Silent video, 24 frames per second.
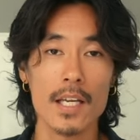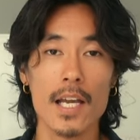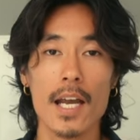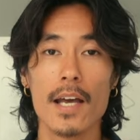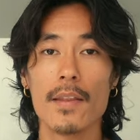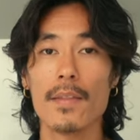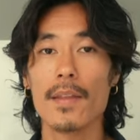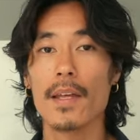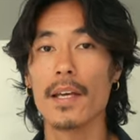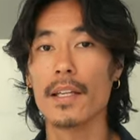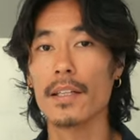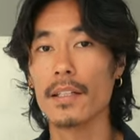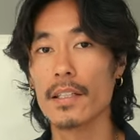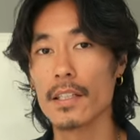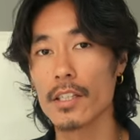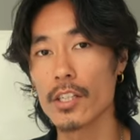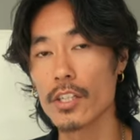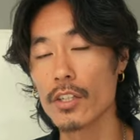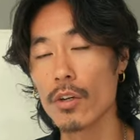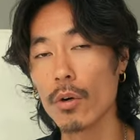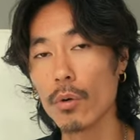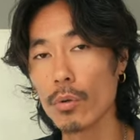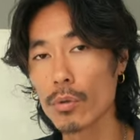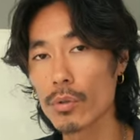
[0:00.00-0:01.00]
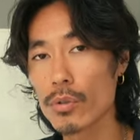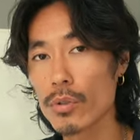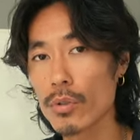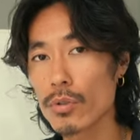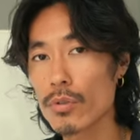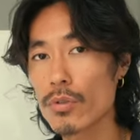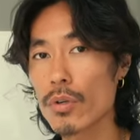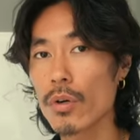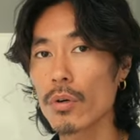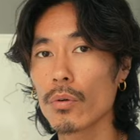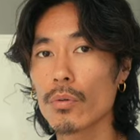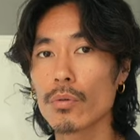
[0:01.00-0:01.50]
And then he also
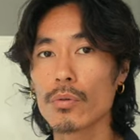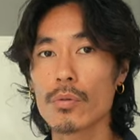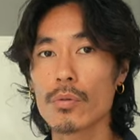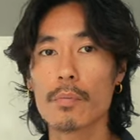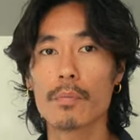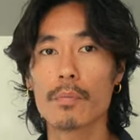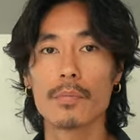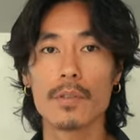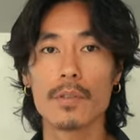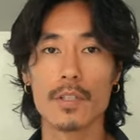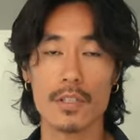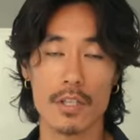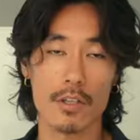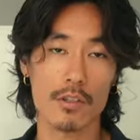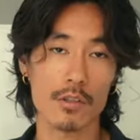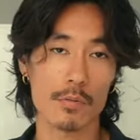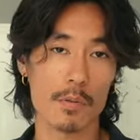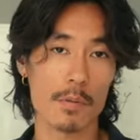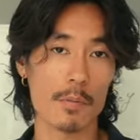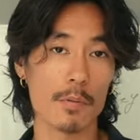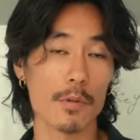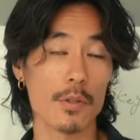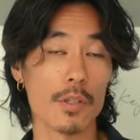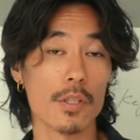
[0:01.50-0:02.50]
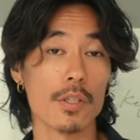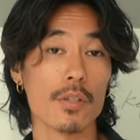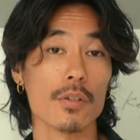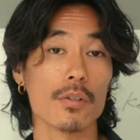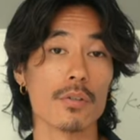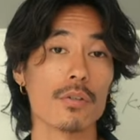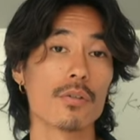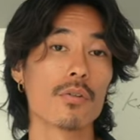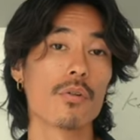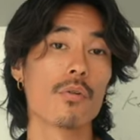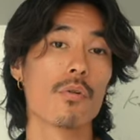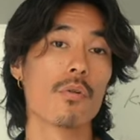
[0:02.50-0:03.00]
told the salespeople in New
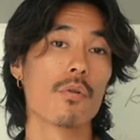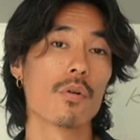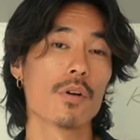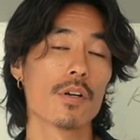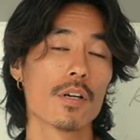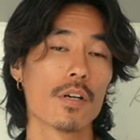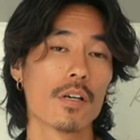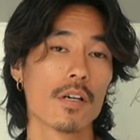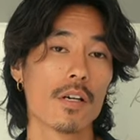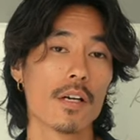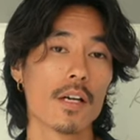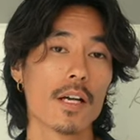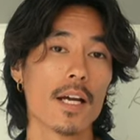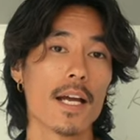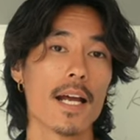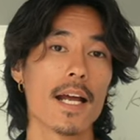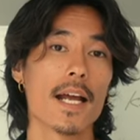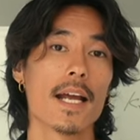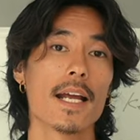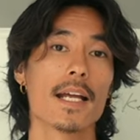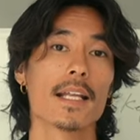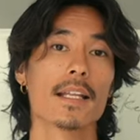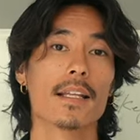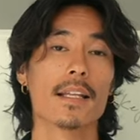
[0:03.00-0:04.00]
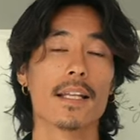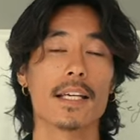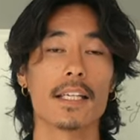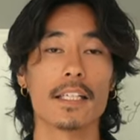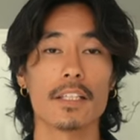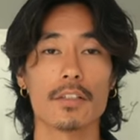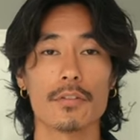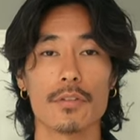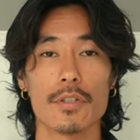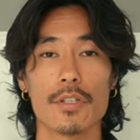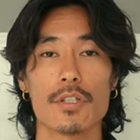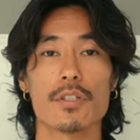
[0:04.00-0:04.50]
York, and they
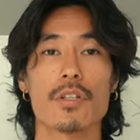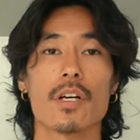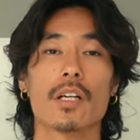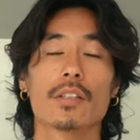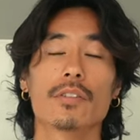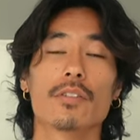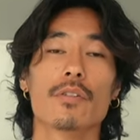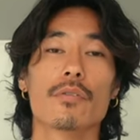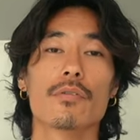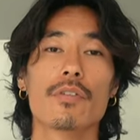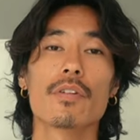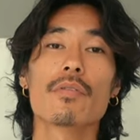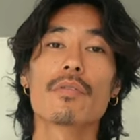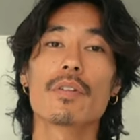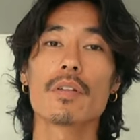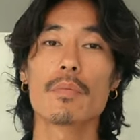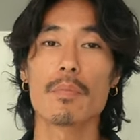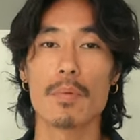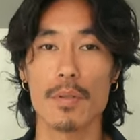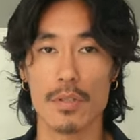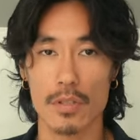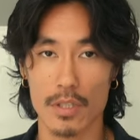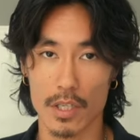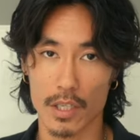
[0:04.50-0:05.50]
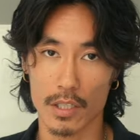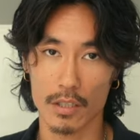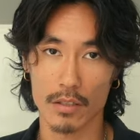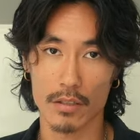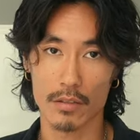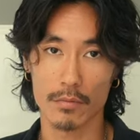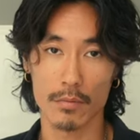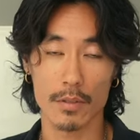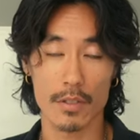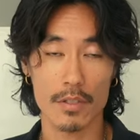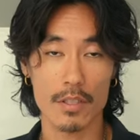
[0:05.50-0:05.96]
increased 150% of the